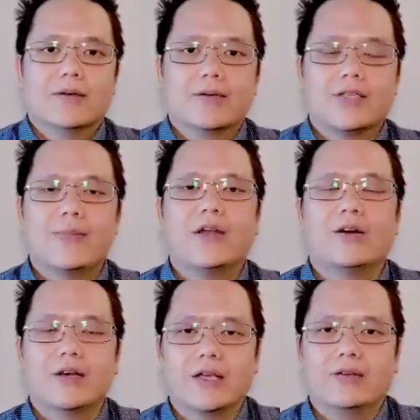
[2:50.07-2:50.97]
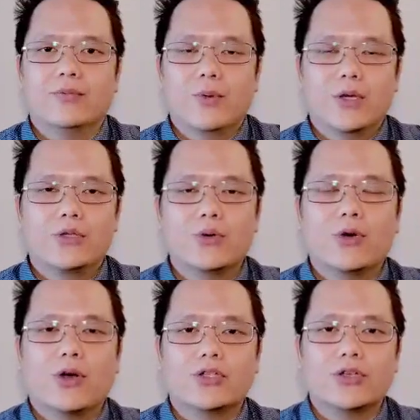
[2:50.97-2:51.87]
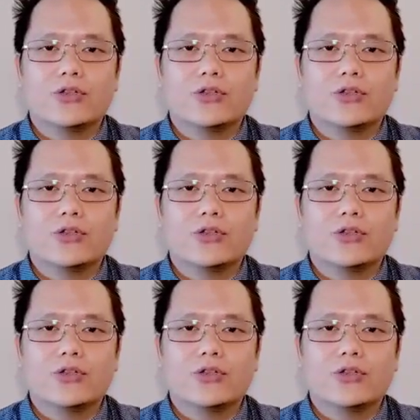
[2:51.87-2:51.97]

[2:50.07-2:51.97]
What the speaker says: Similarly, we do continue